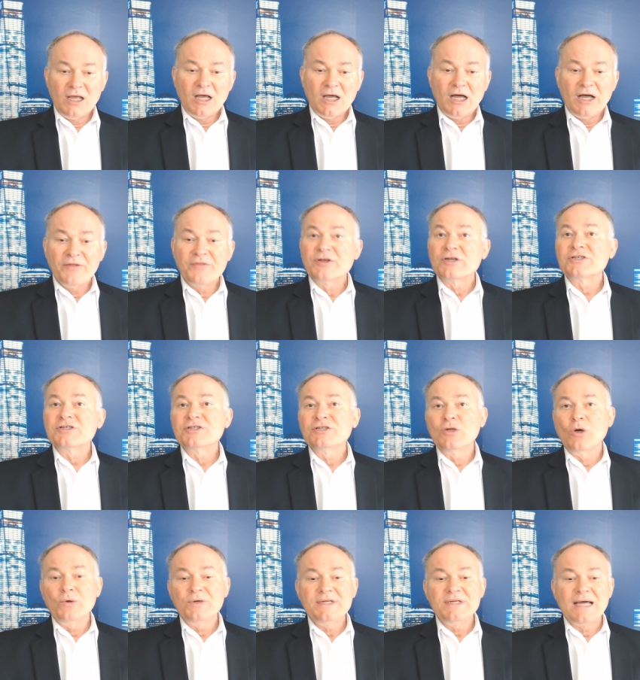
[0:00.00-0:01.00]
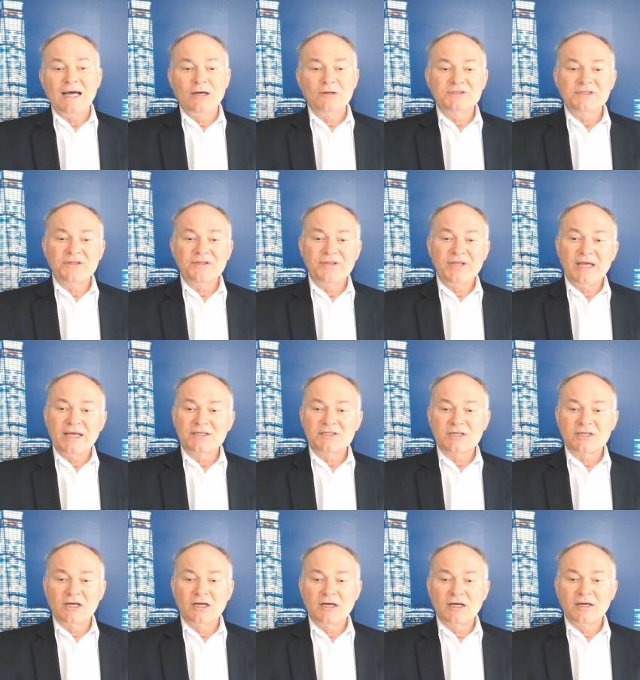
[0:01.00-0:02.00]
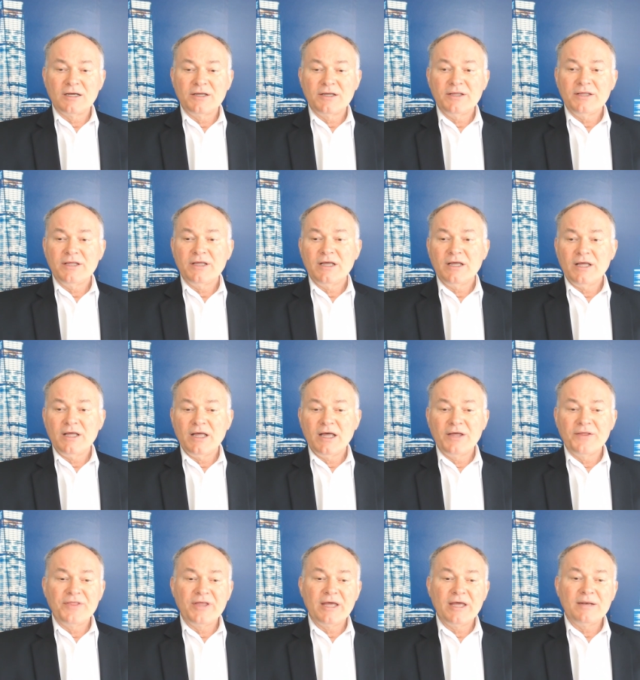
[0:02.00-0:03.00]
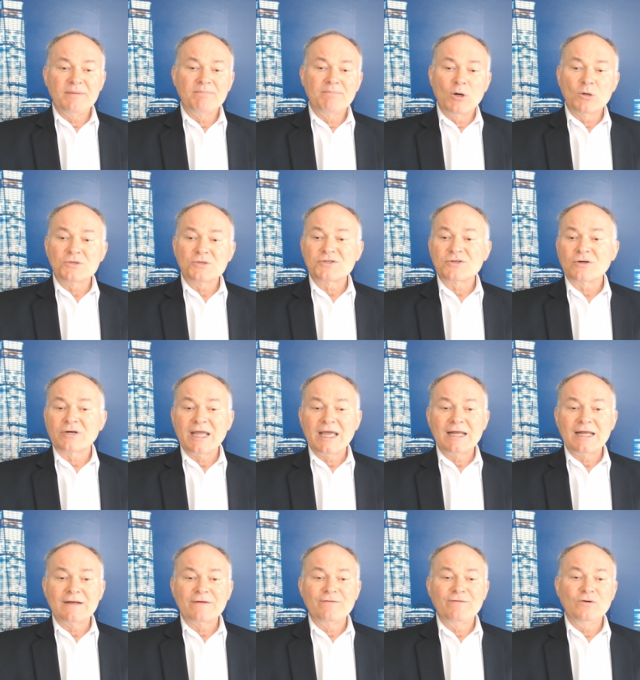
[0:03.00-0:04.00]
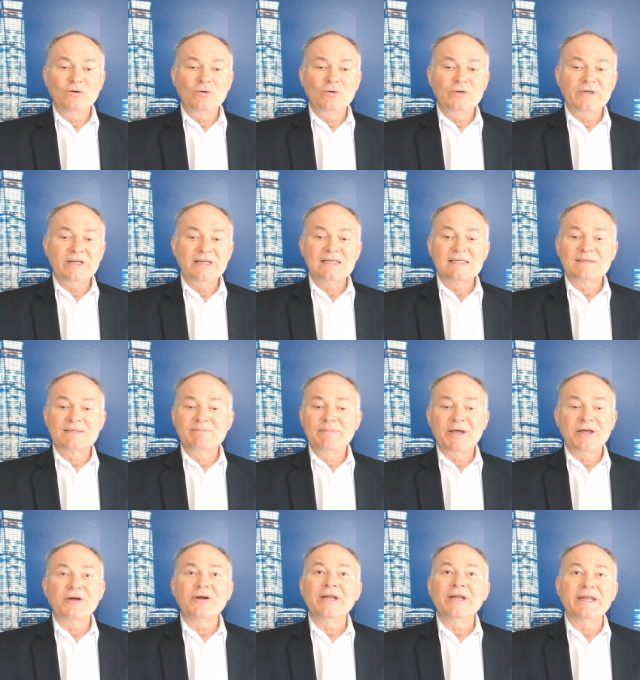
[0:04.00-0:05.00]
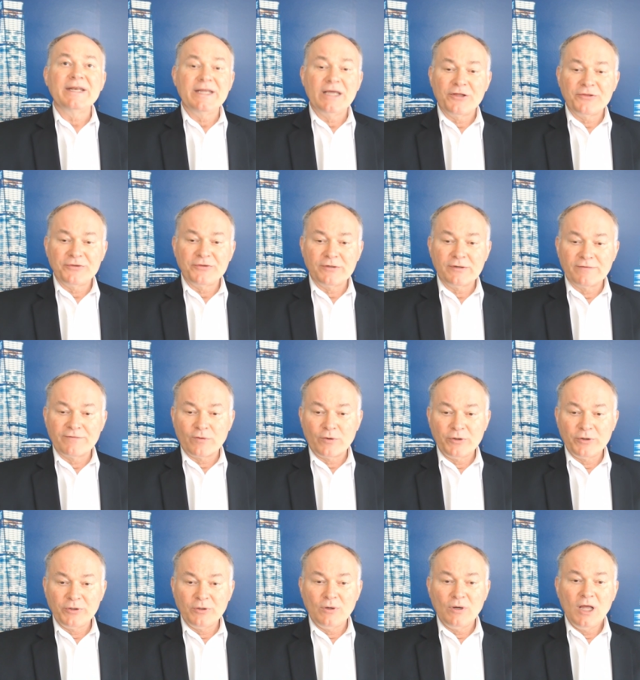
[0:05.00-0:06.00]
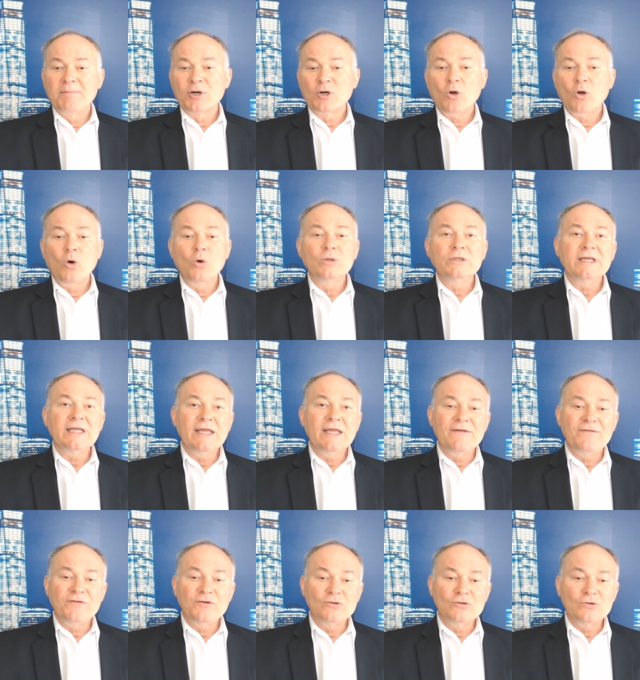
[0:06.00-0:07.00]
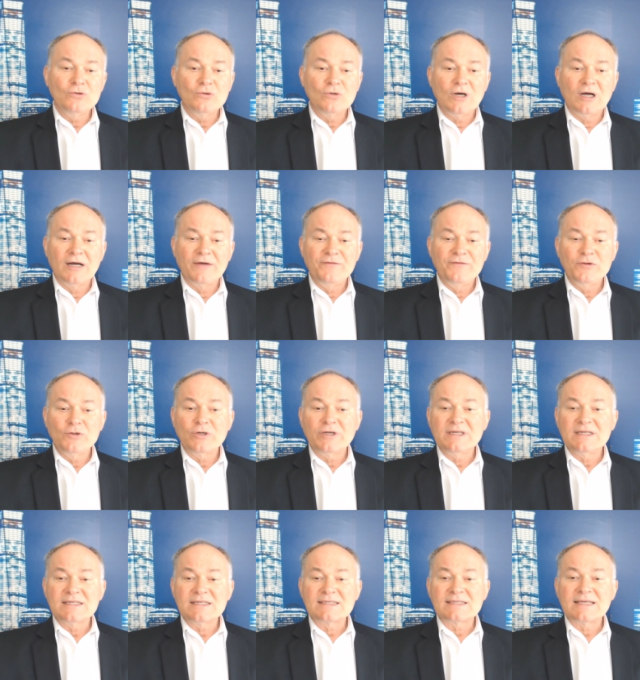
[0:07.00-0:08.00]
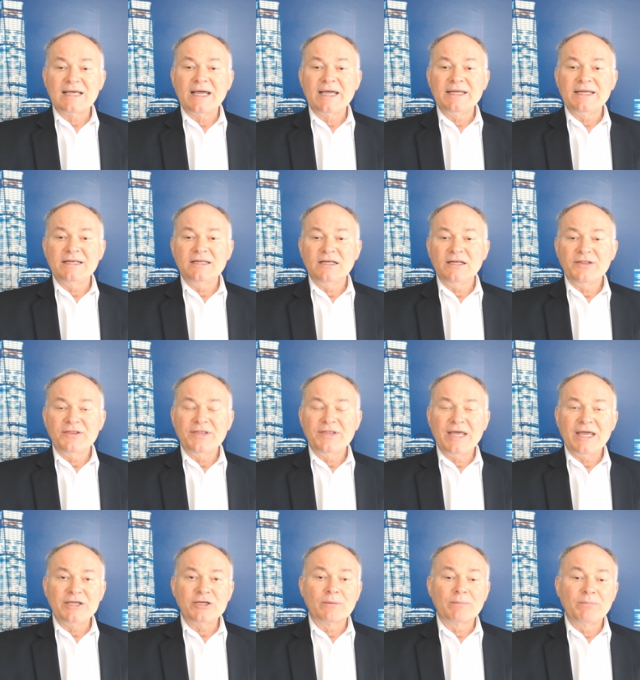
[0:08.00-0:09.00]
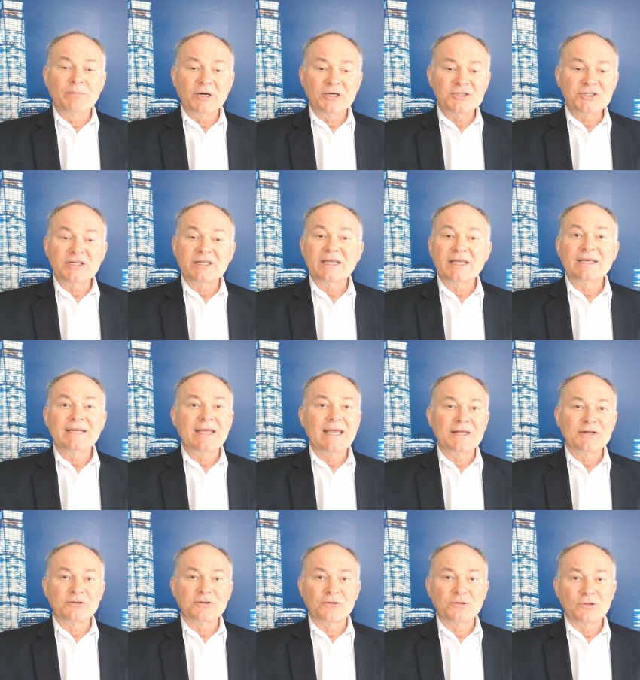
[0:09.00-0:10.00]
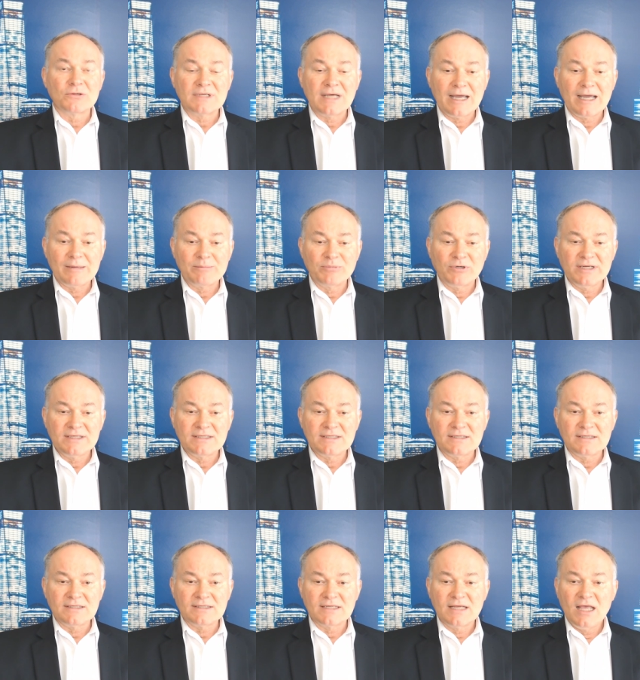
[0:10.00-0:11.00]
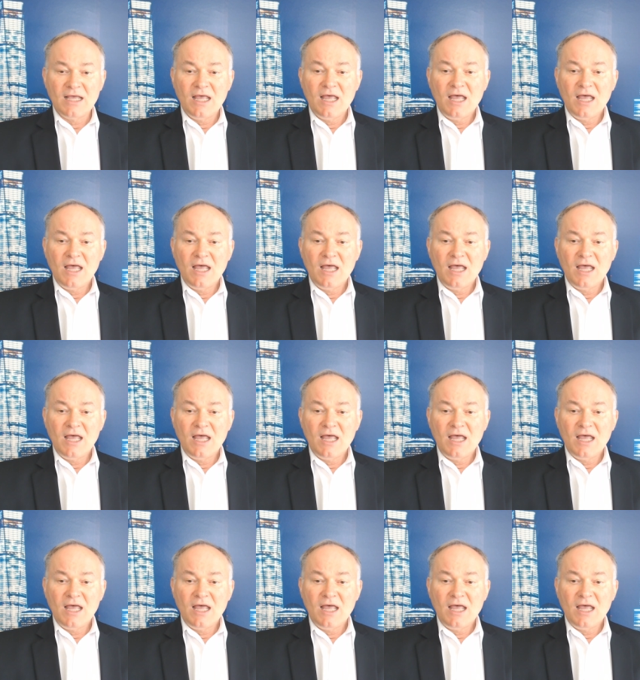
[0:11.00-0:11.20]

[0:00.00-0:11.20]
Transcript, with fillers: Uh, there's no doubt that uh, uh, that most organic food is better and healthier for you, but only if you uh, if you can decide that your budget can handle those high prices.